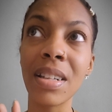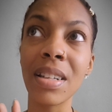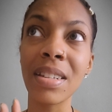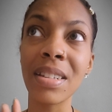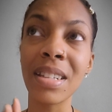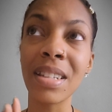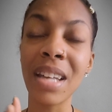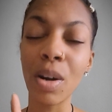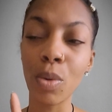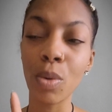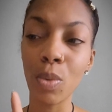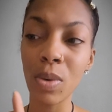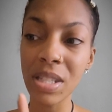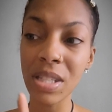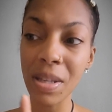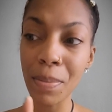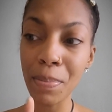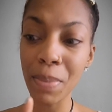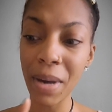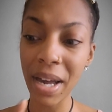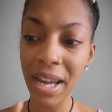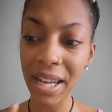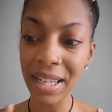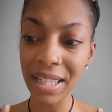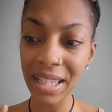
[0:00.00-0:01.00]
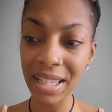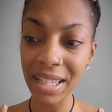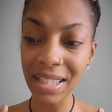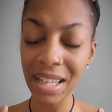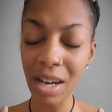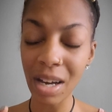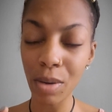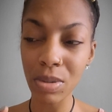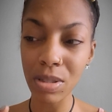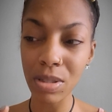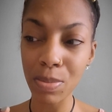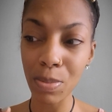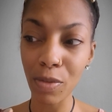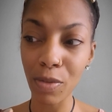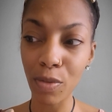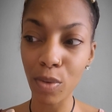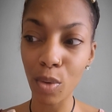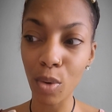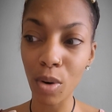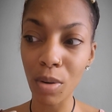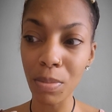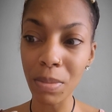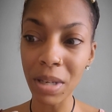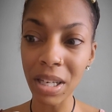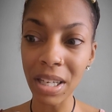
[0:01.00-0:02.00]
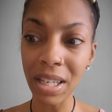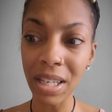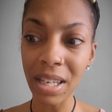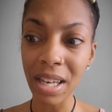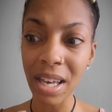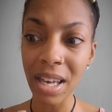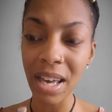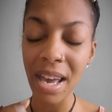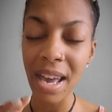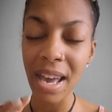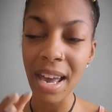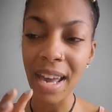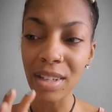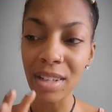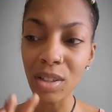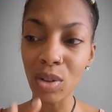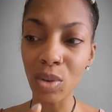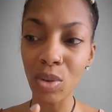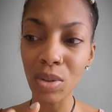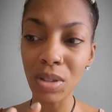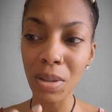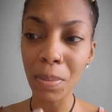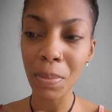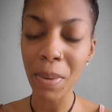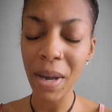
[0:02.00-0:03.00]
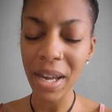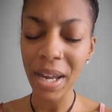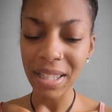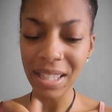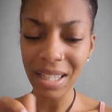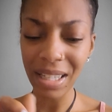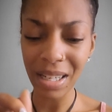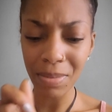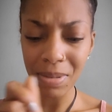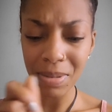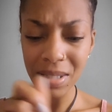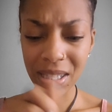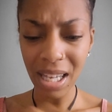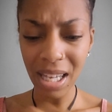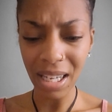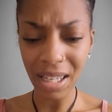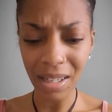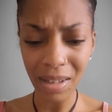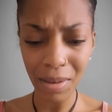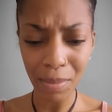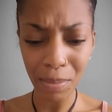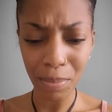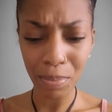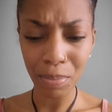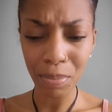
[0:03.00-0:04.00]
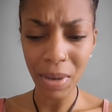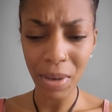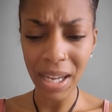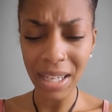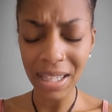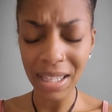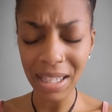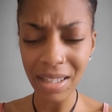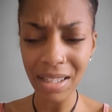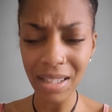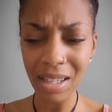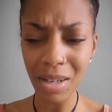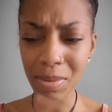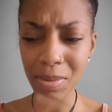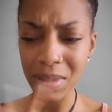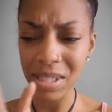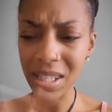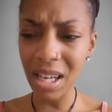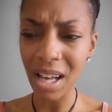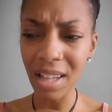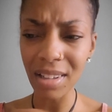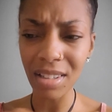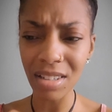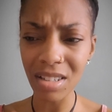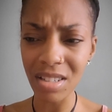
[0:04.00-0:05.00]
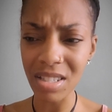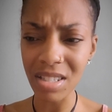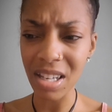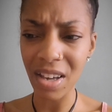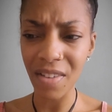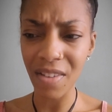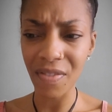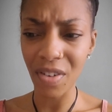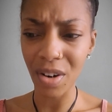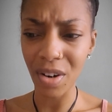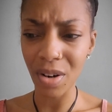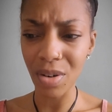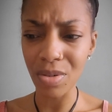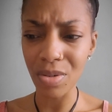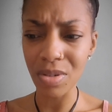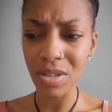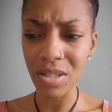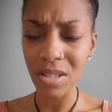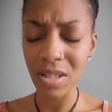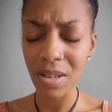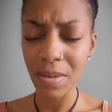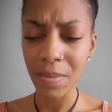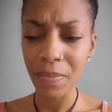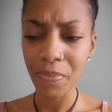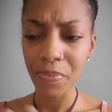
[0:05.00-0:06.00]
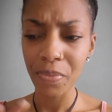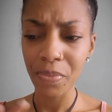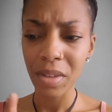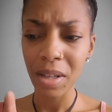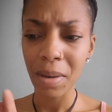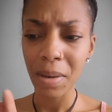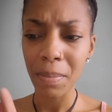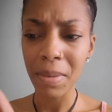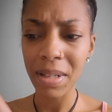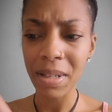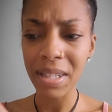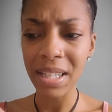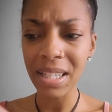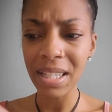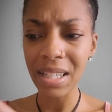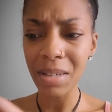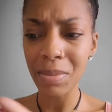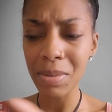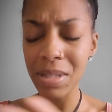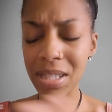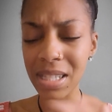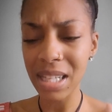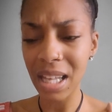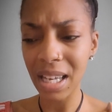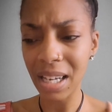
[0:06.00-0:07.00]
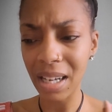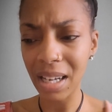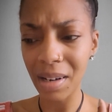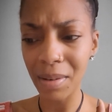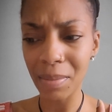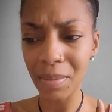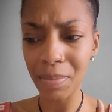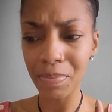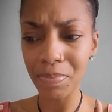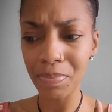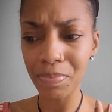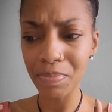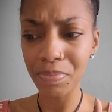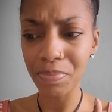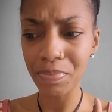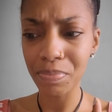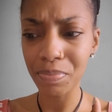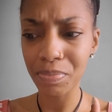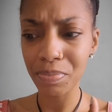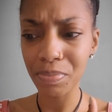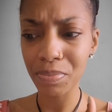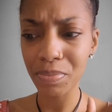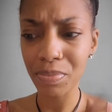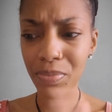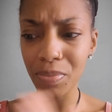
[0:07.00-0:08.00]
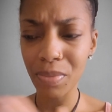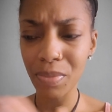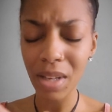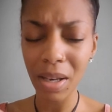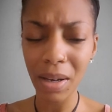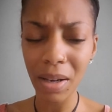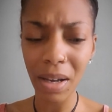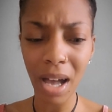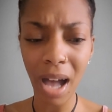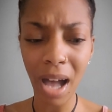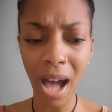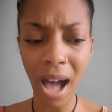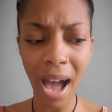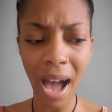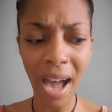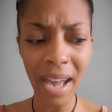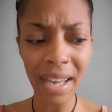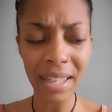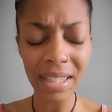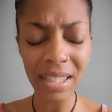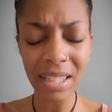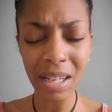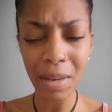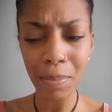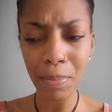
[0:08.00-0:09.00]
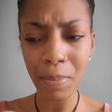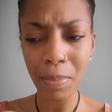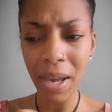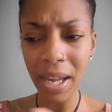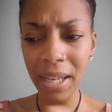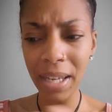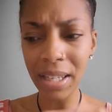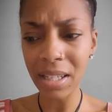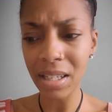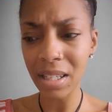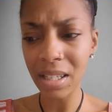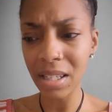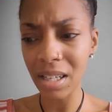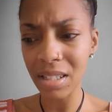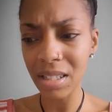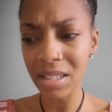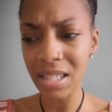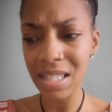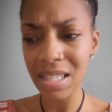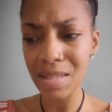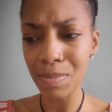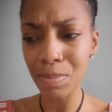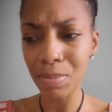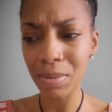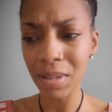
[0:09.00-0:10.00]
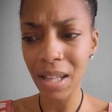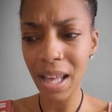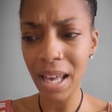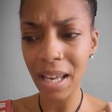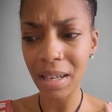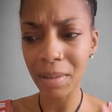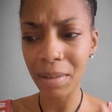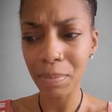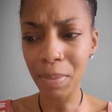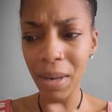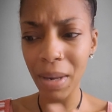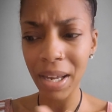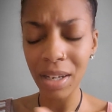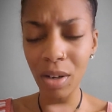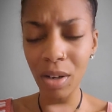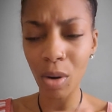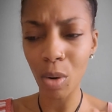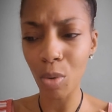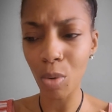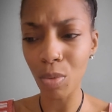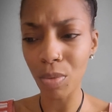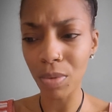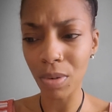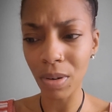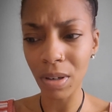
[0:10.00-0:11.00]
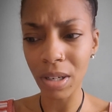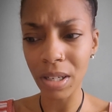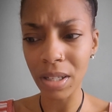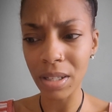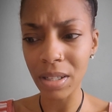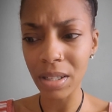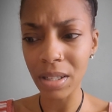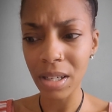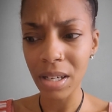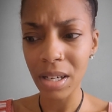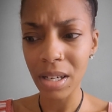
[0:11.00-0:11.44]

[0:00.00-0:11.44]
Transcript: there was a painting that was before me and on the painting it was like painted it was colors at first but then it was like a i ended up painting this black paint over it